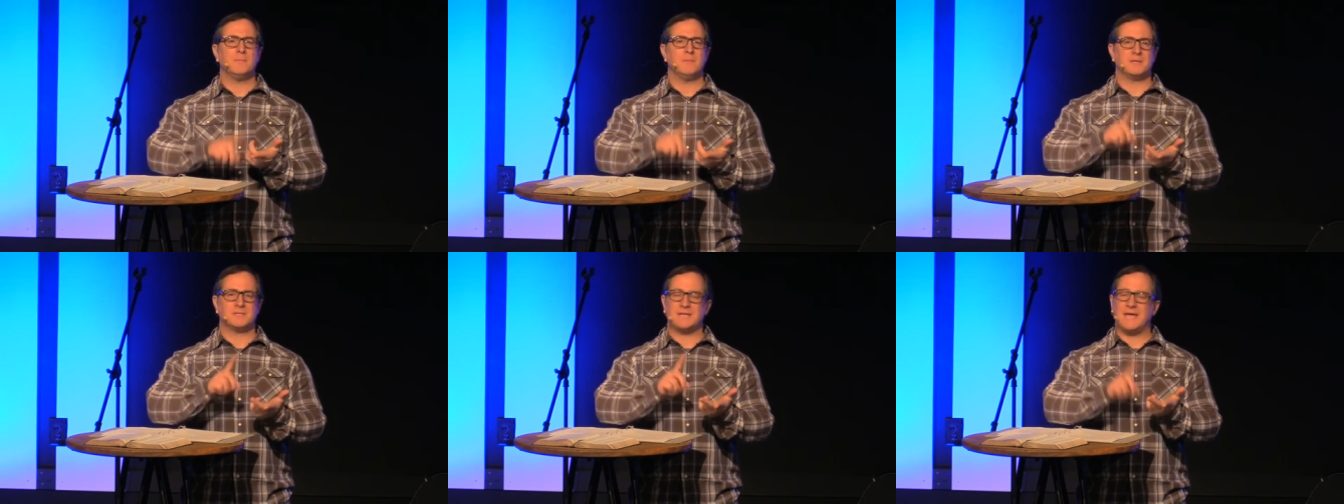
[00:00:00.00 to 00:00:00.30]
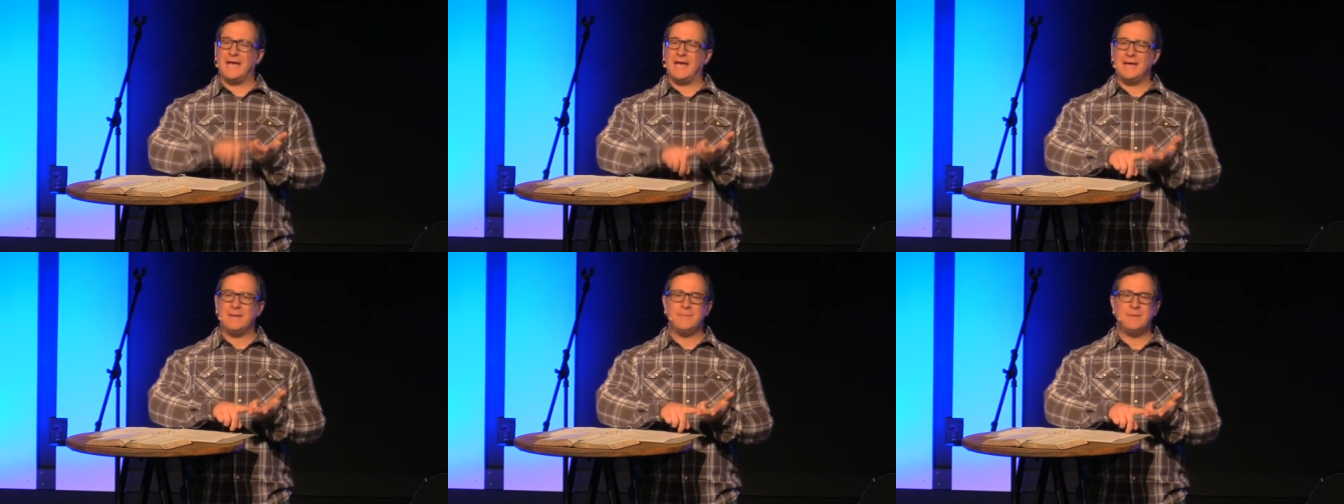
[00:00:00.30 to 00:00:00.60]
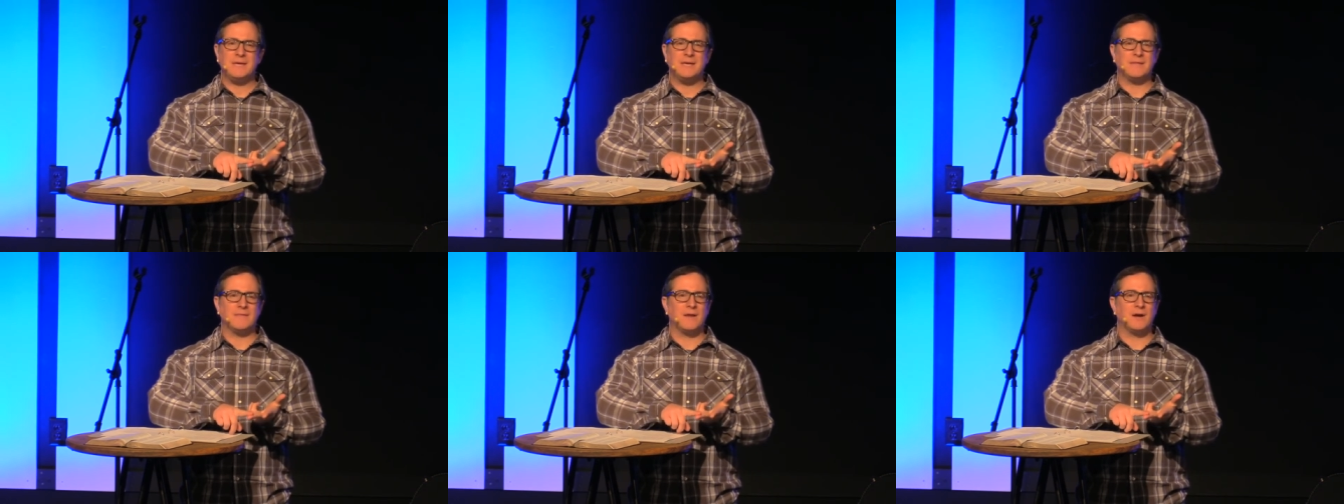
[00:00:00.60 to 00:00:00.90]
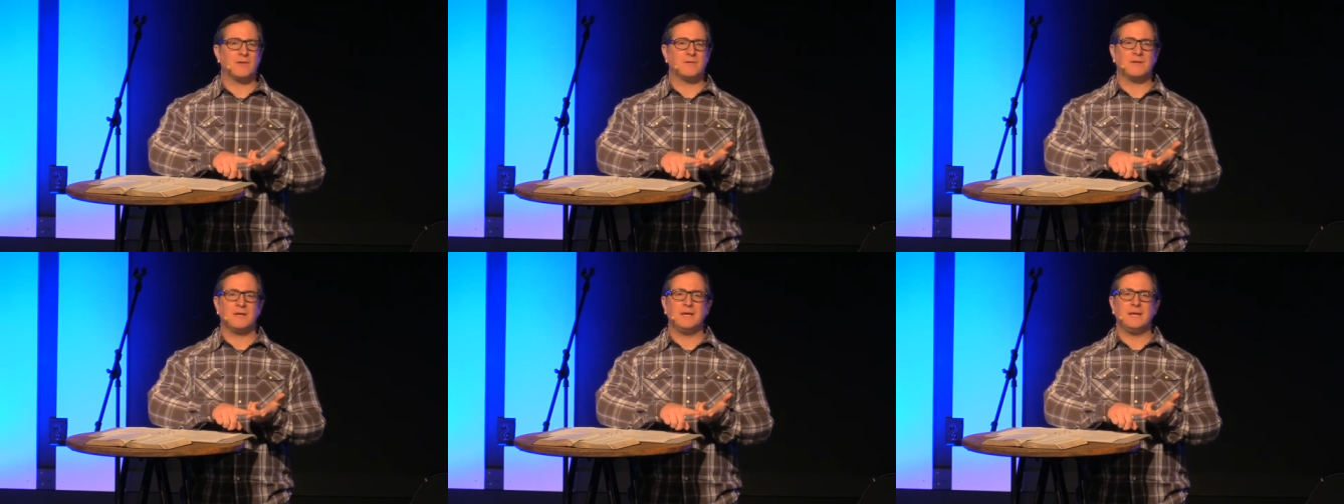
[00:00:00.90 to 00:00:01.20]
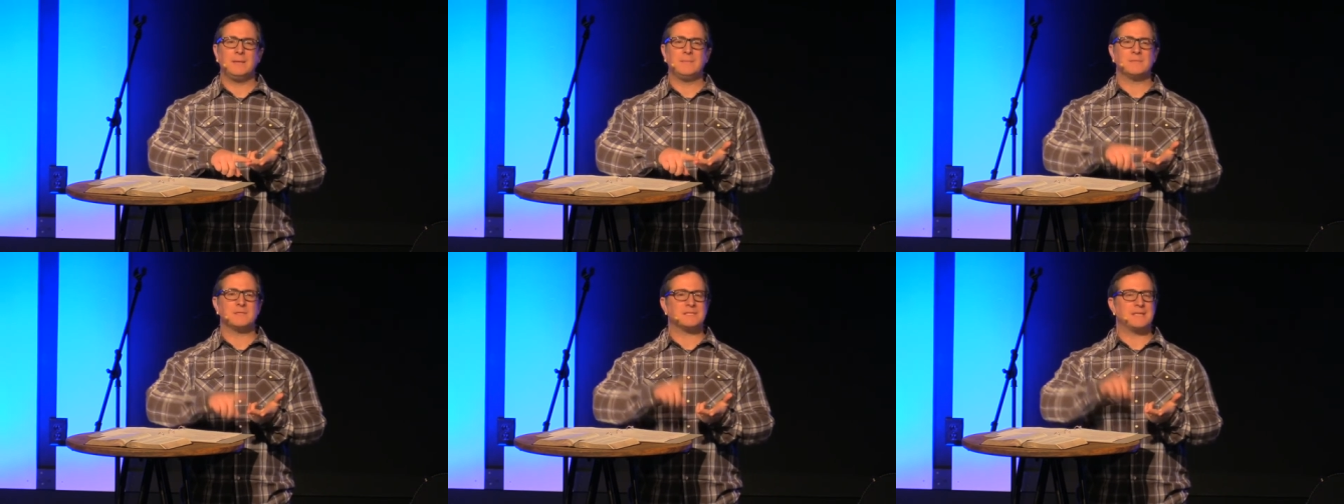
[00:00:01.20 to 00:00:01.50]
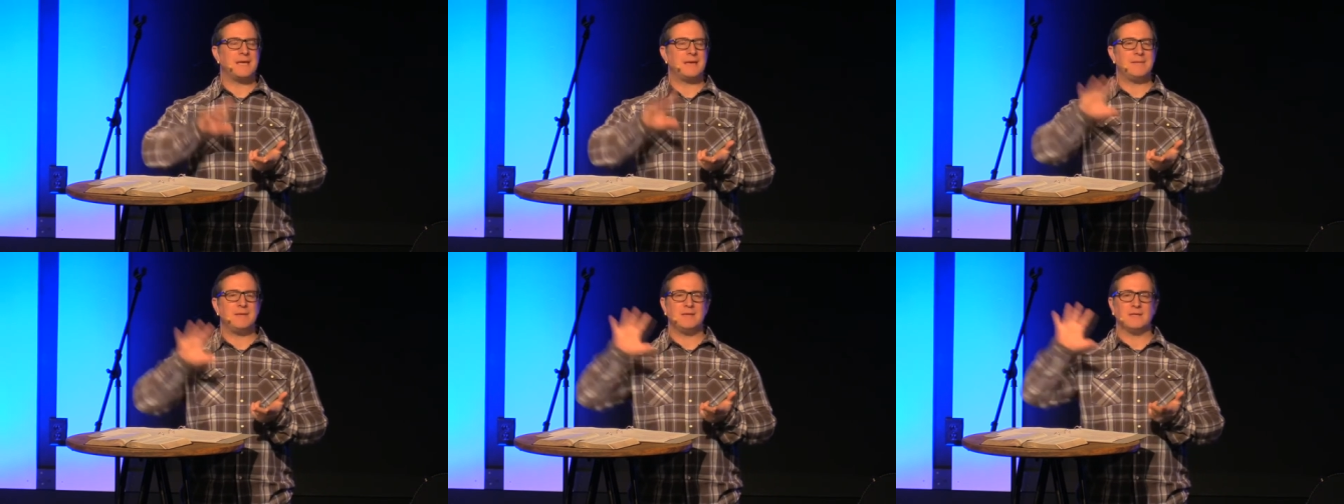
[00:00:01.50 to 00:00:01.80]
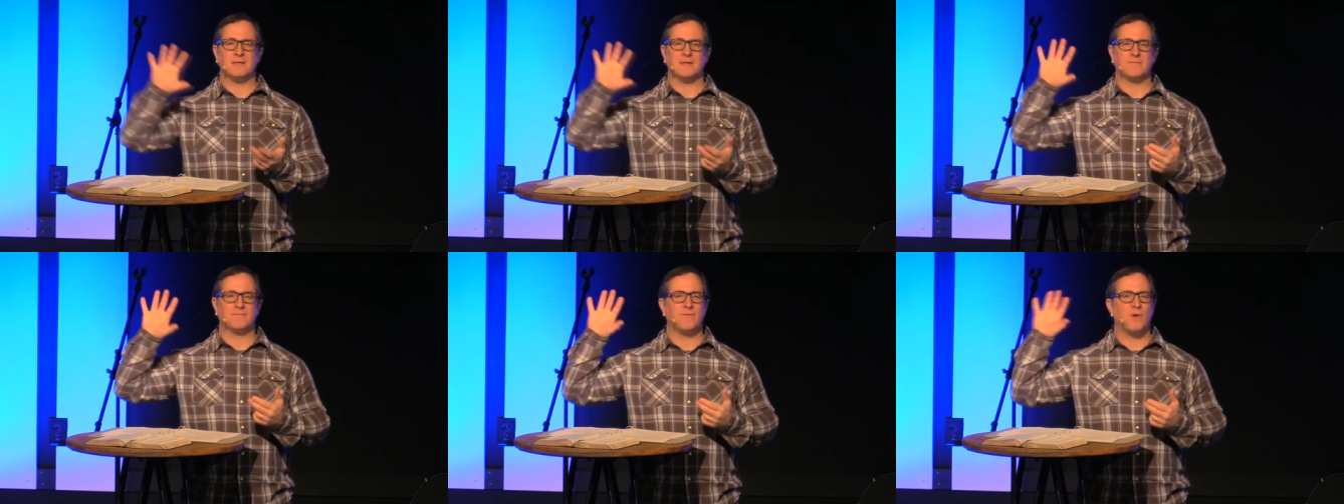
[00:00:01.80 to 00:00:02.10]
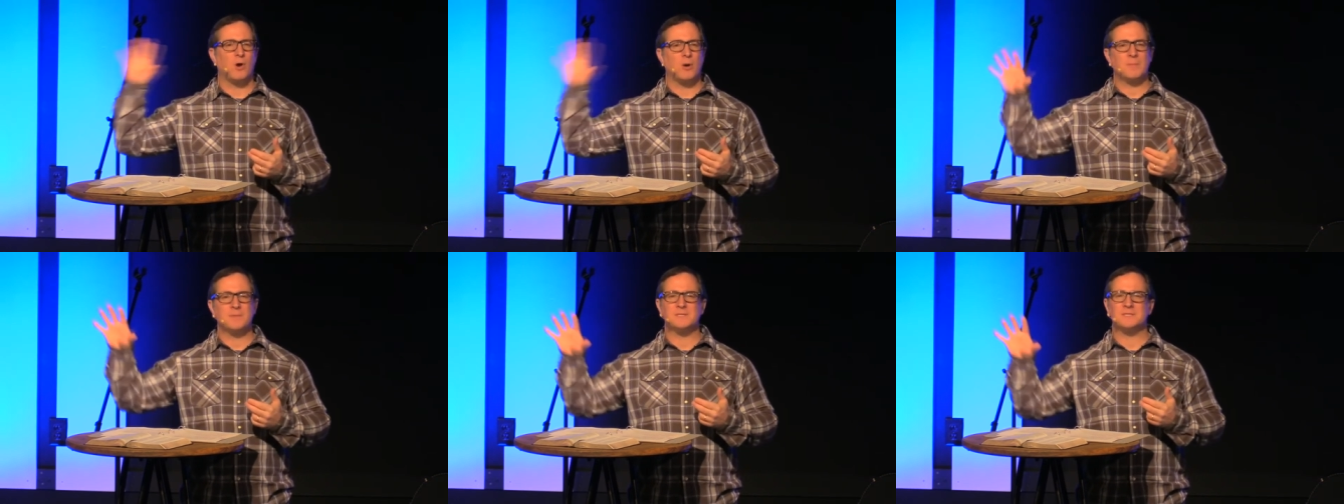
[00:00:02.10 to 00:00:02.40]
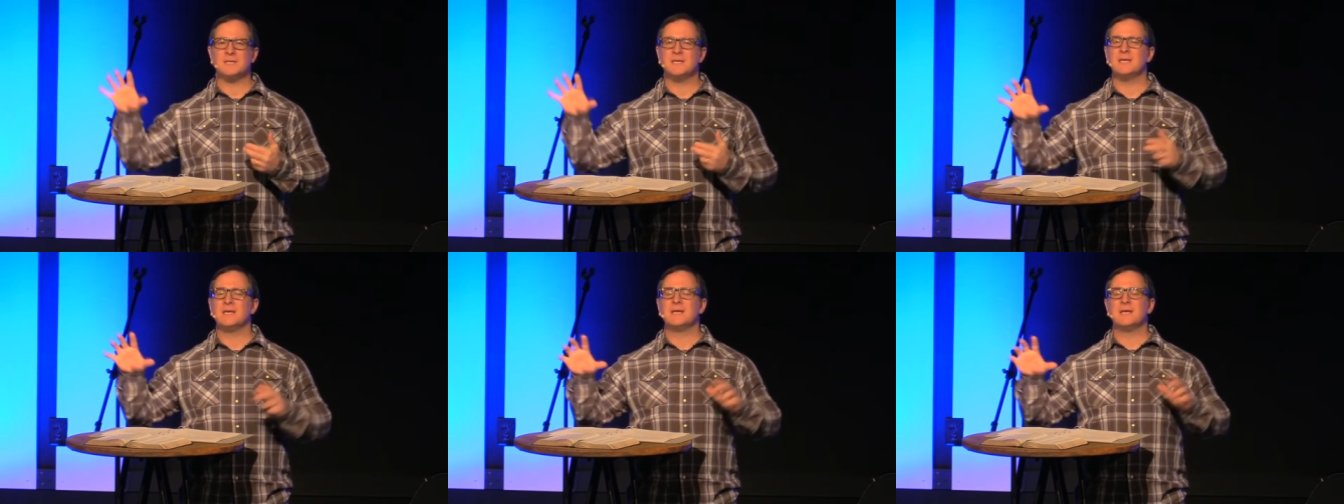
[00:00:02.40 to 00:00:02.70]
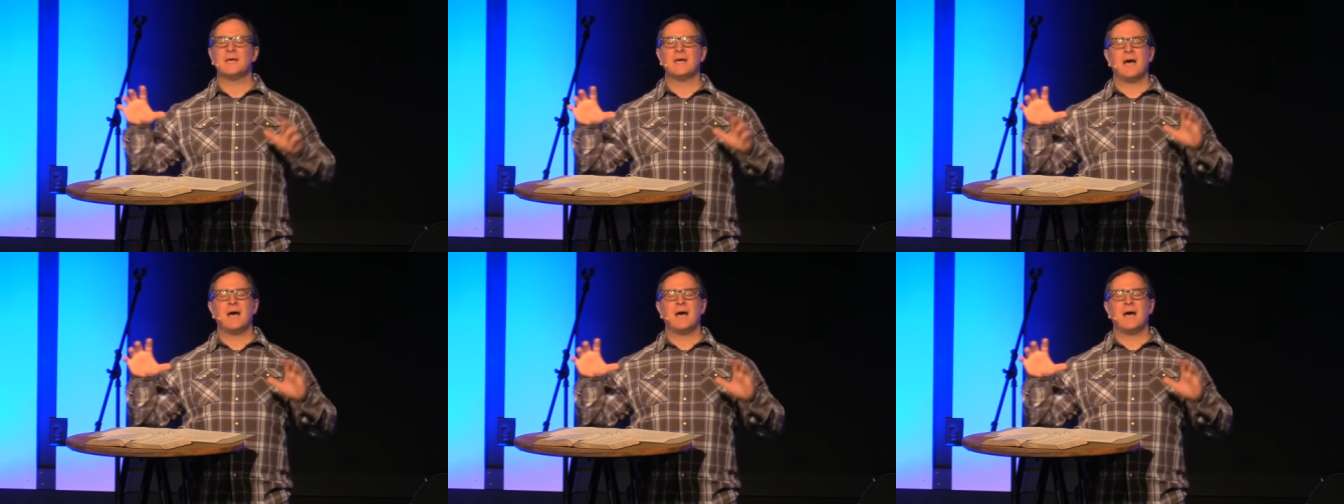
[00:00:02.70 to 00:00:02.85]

Miss Amy and their team, Miss Amy and the pharmacy.